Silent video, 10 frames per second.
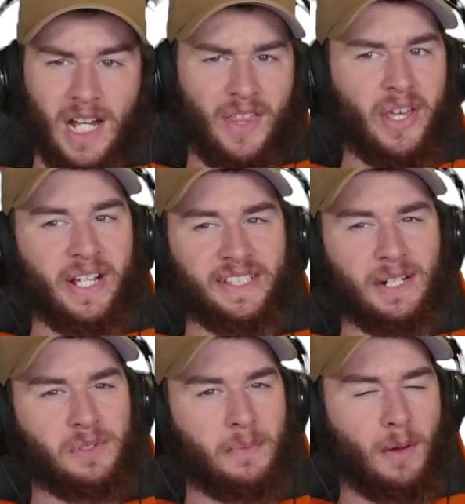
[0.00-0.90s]
I think I said
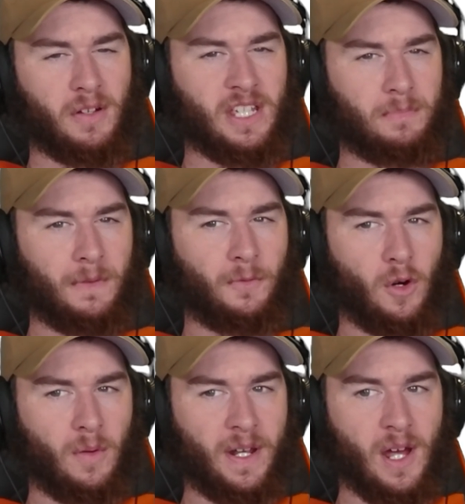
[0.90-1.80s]
it was a box hit
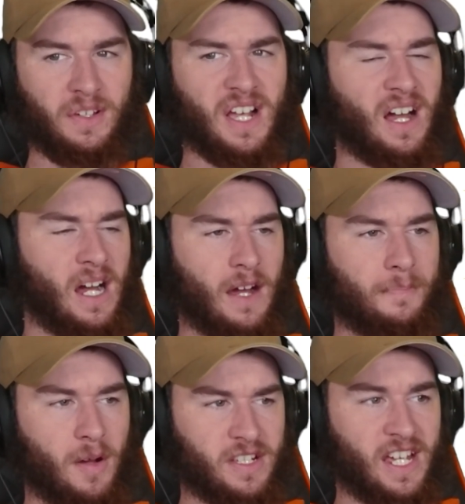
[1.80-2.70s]
before, but no, it's a
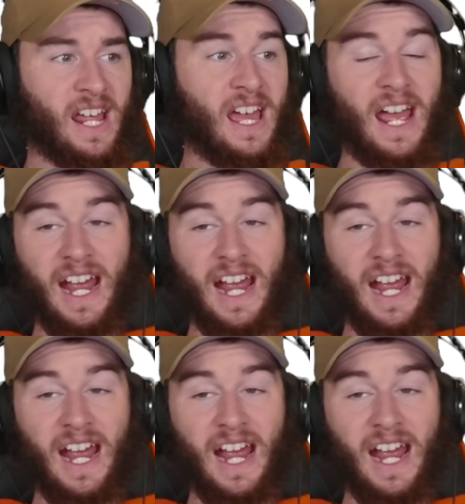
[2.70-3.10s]
half box hit.